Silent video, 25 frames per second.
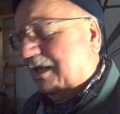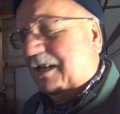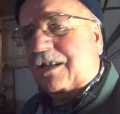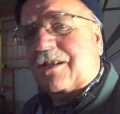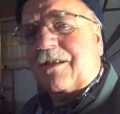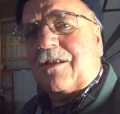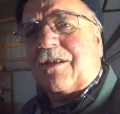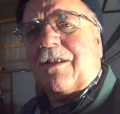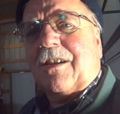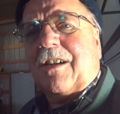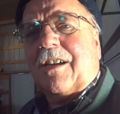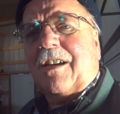
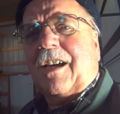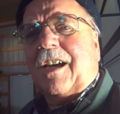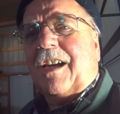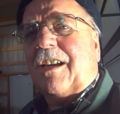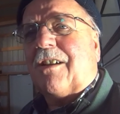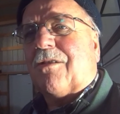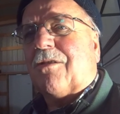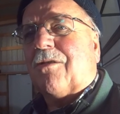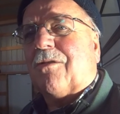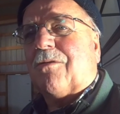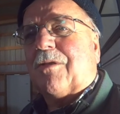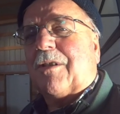it's,
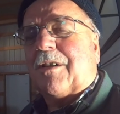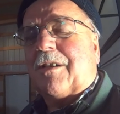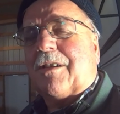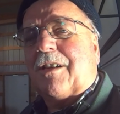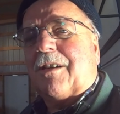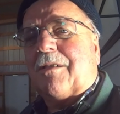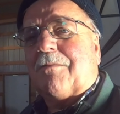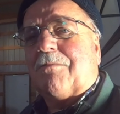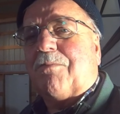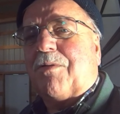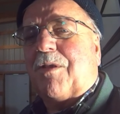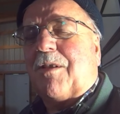I don't know,
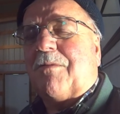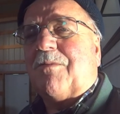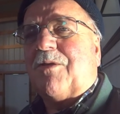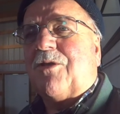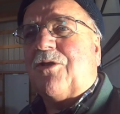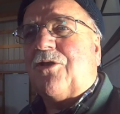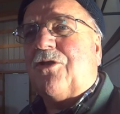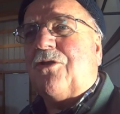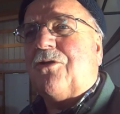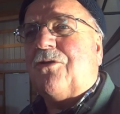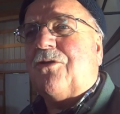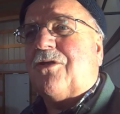the
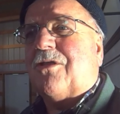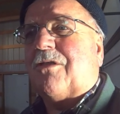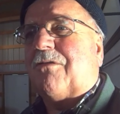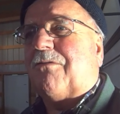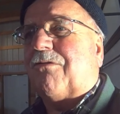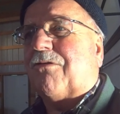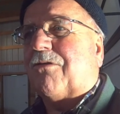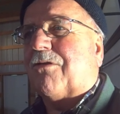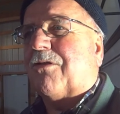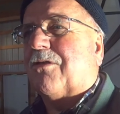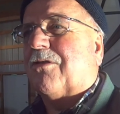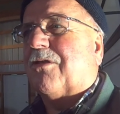plumbers use
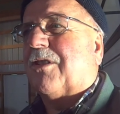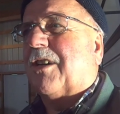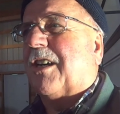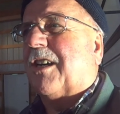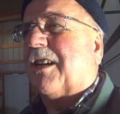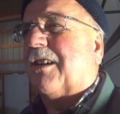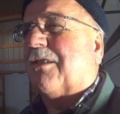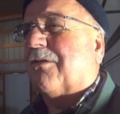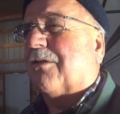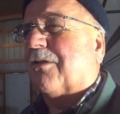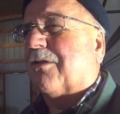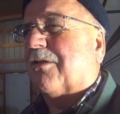it for,
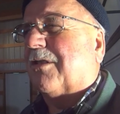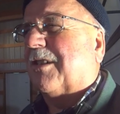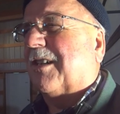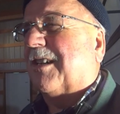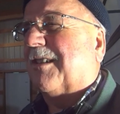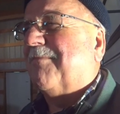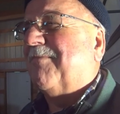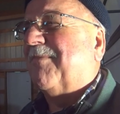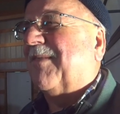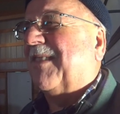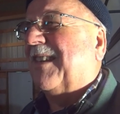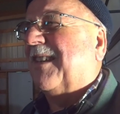
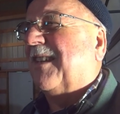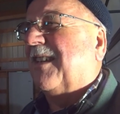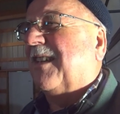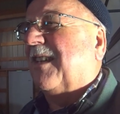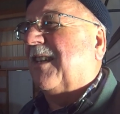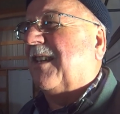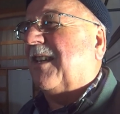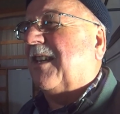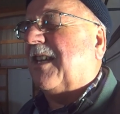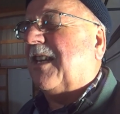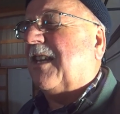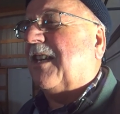
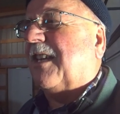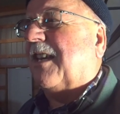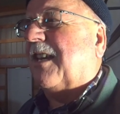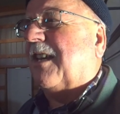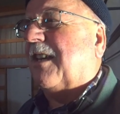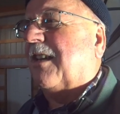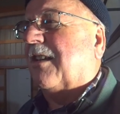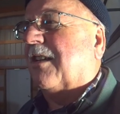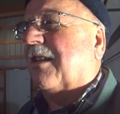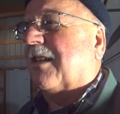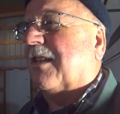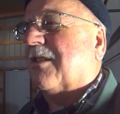
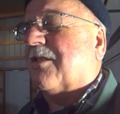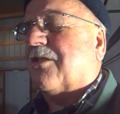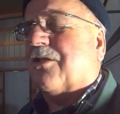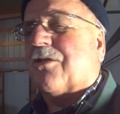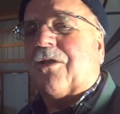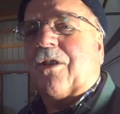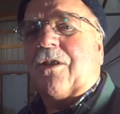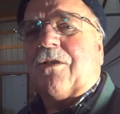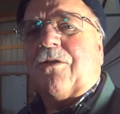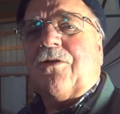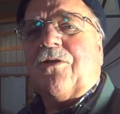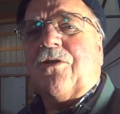heating
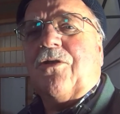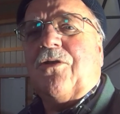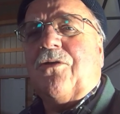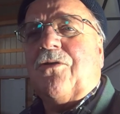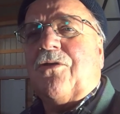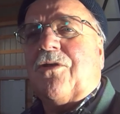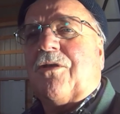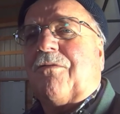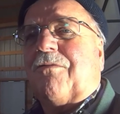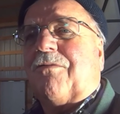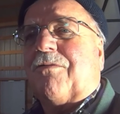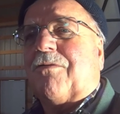installers
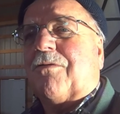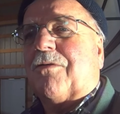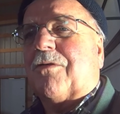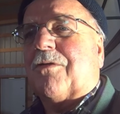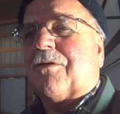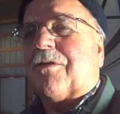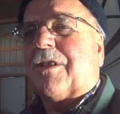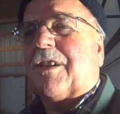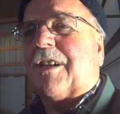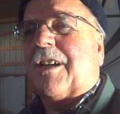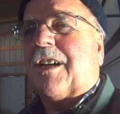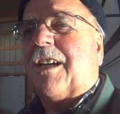use it
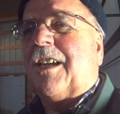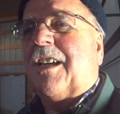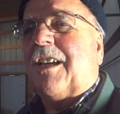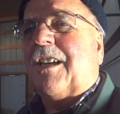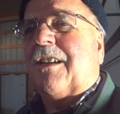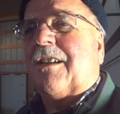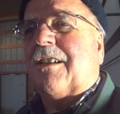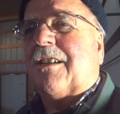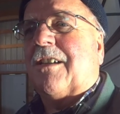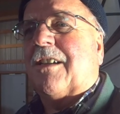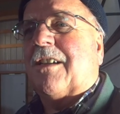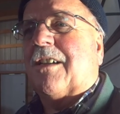for
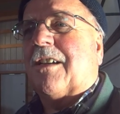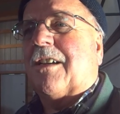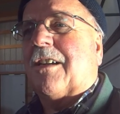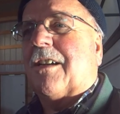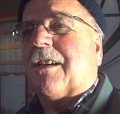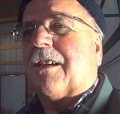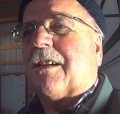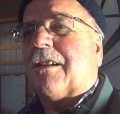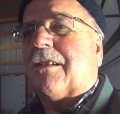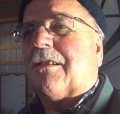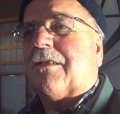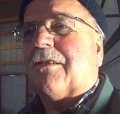
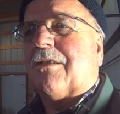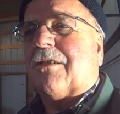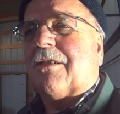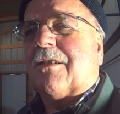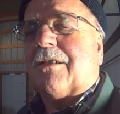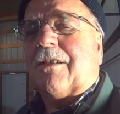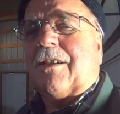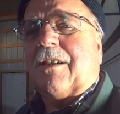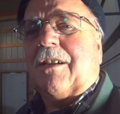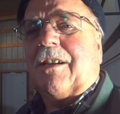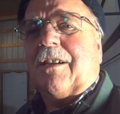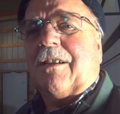
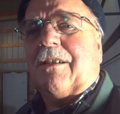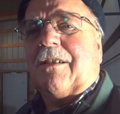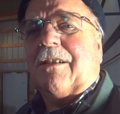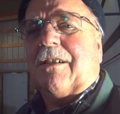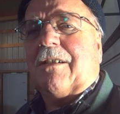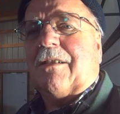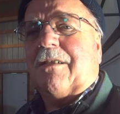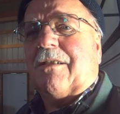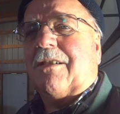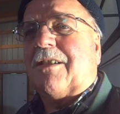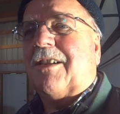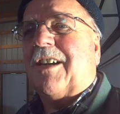
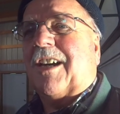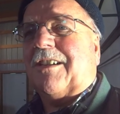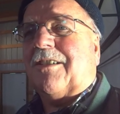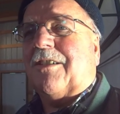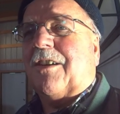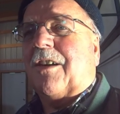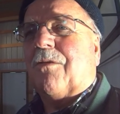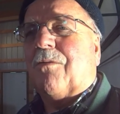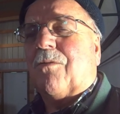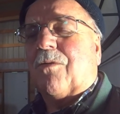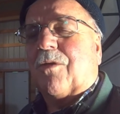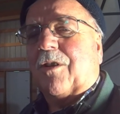the
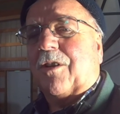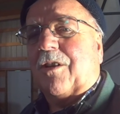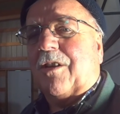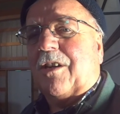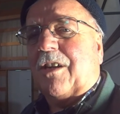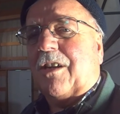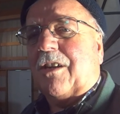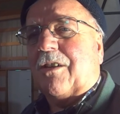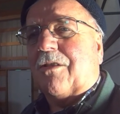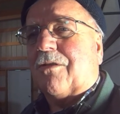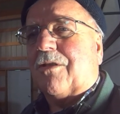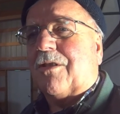ducting
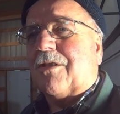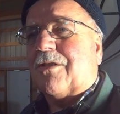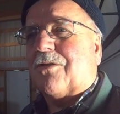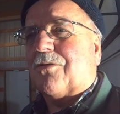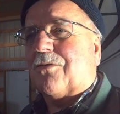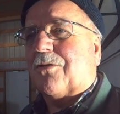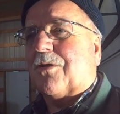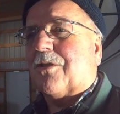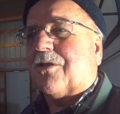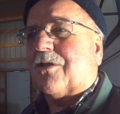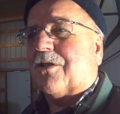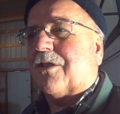work, you know, this
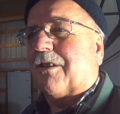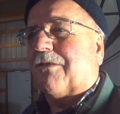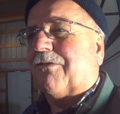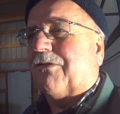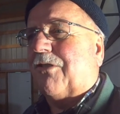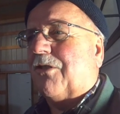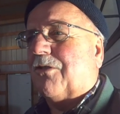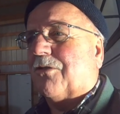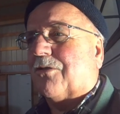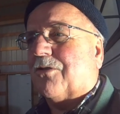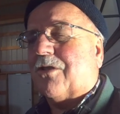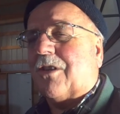sort of
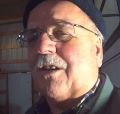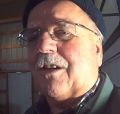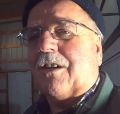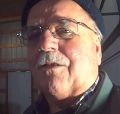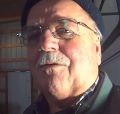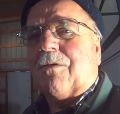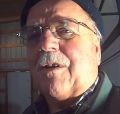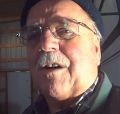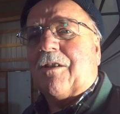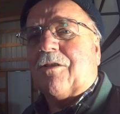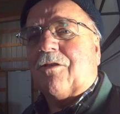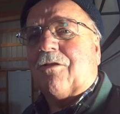stuff. And you'll see it
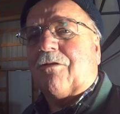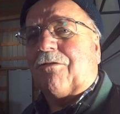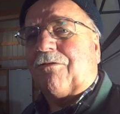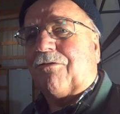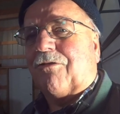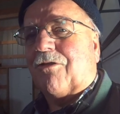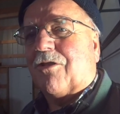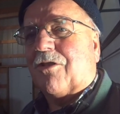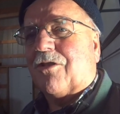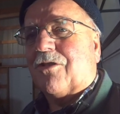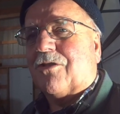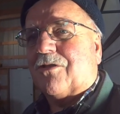around your
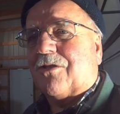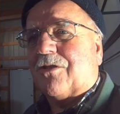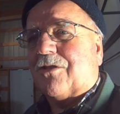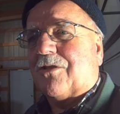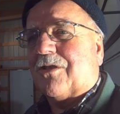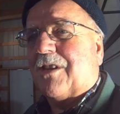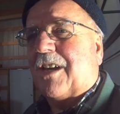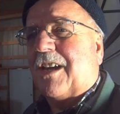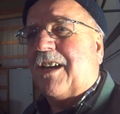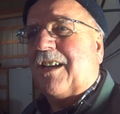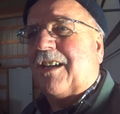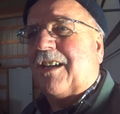furnaces